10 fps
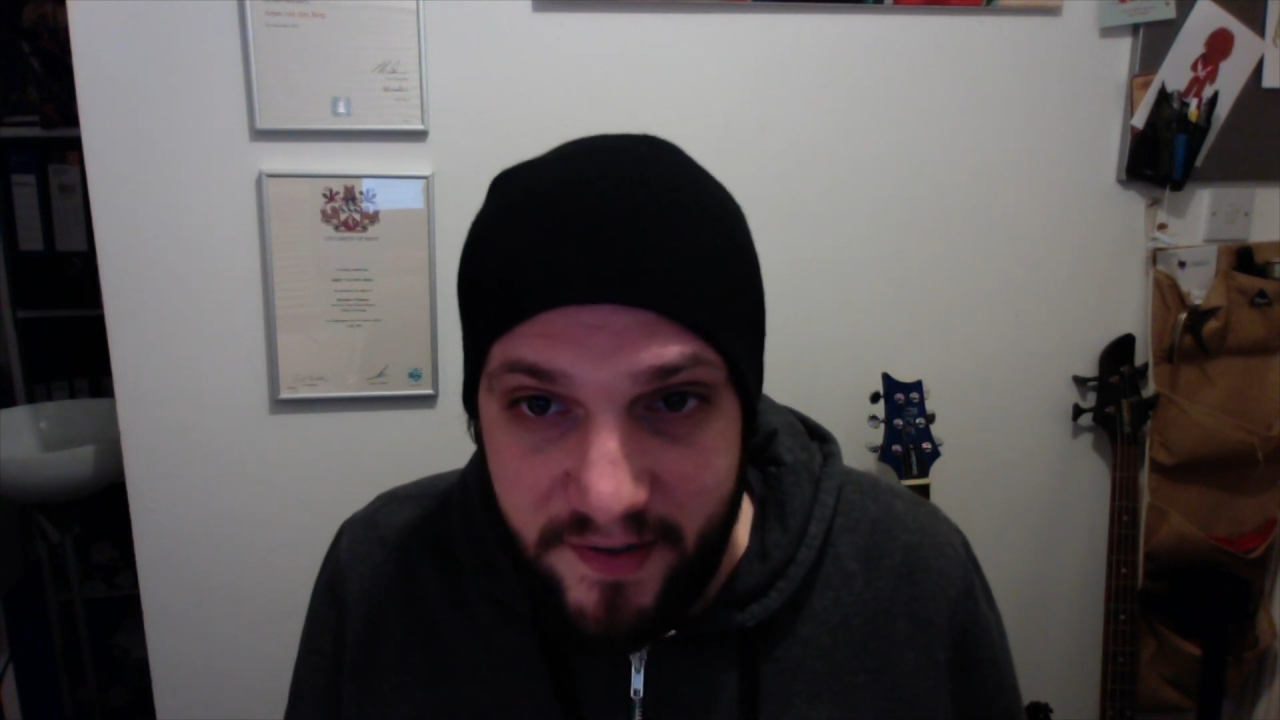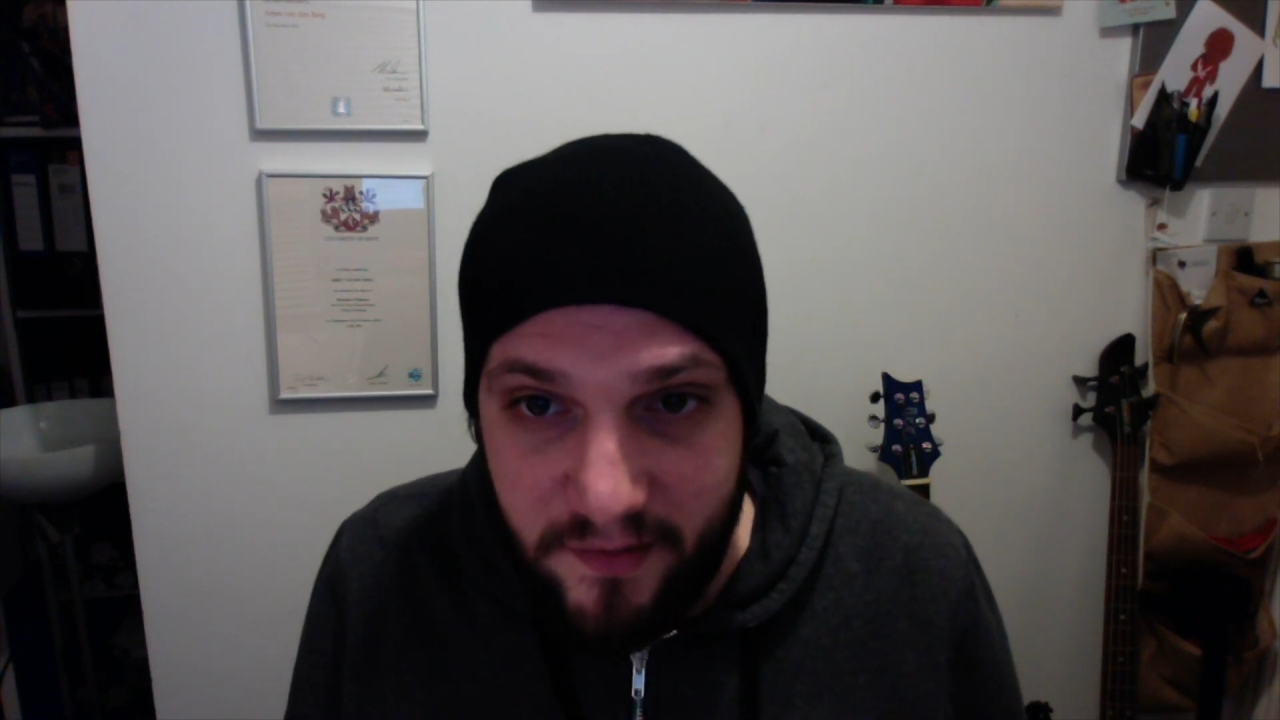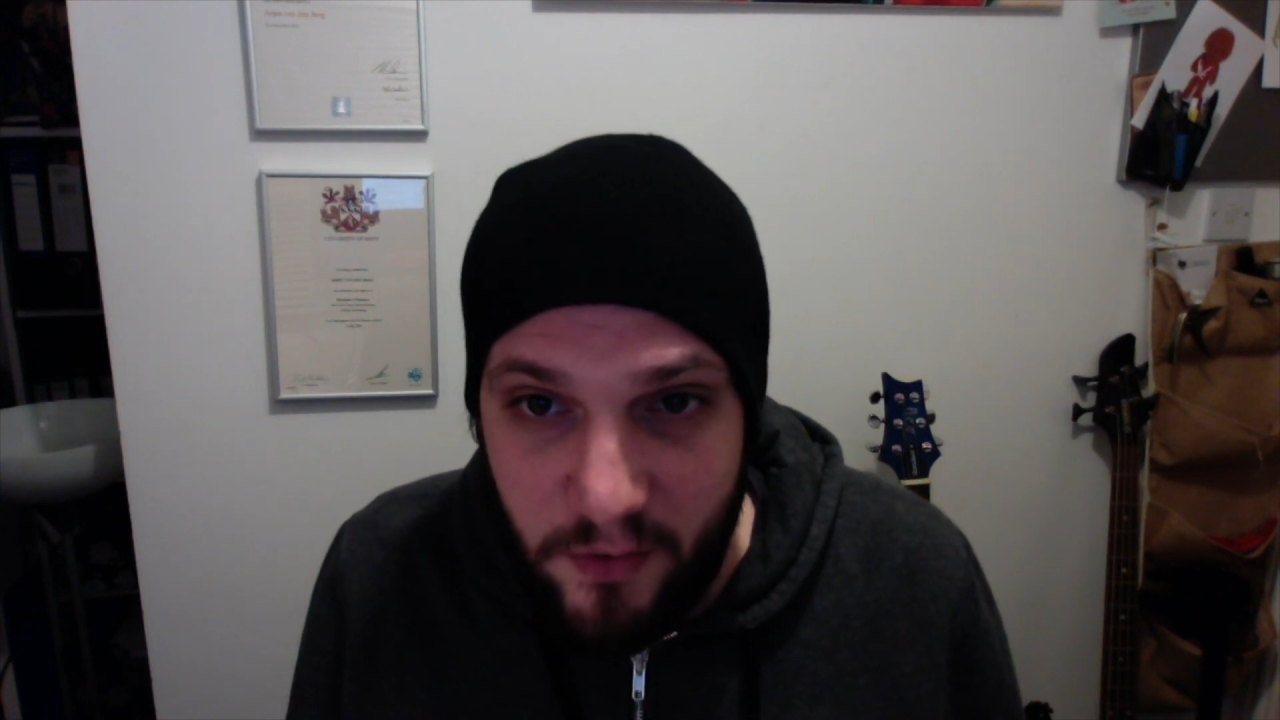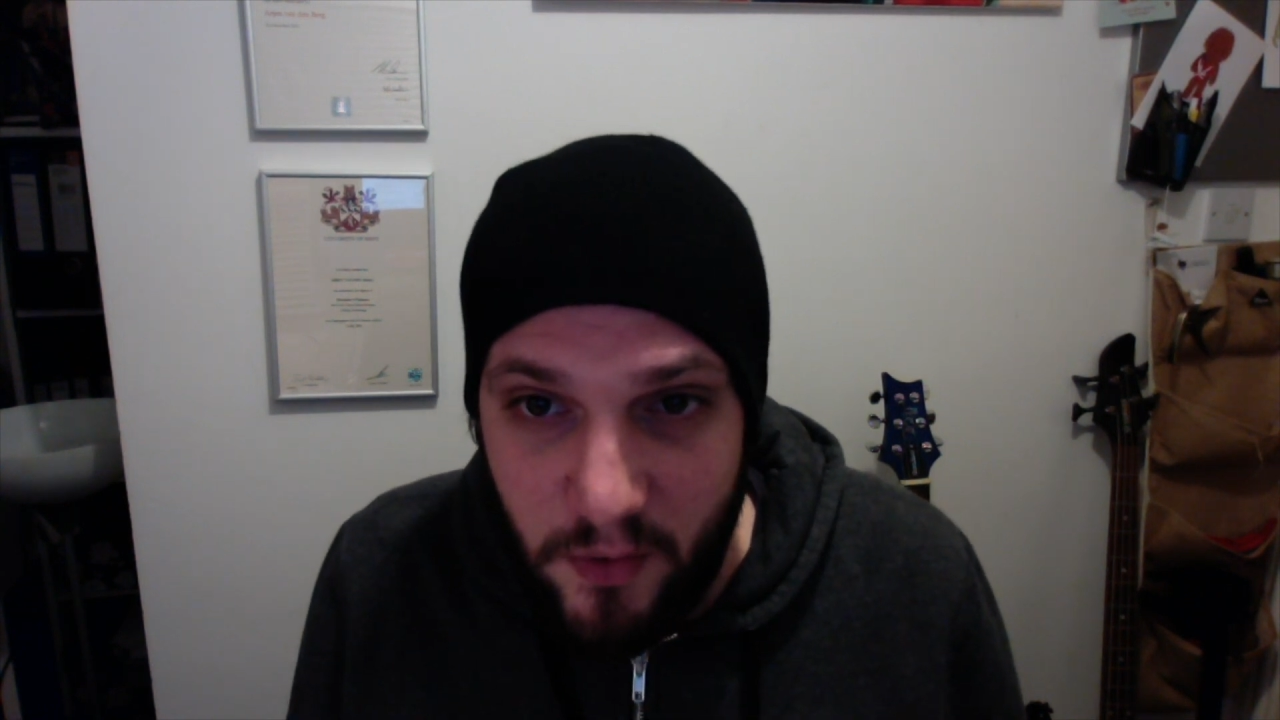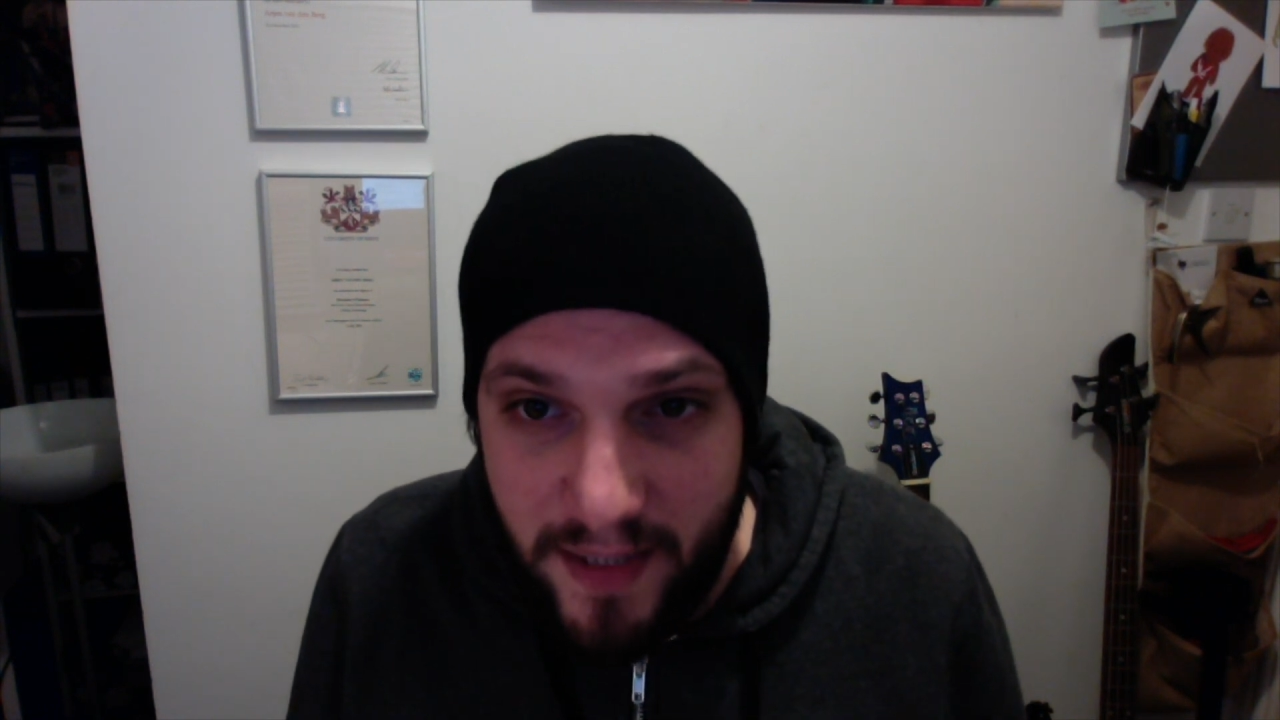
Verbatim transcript: it to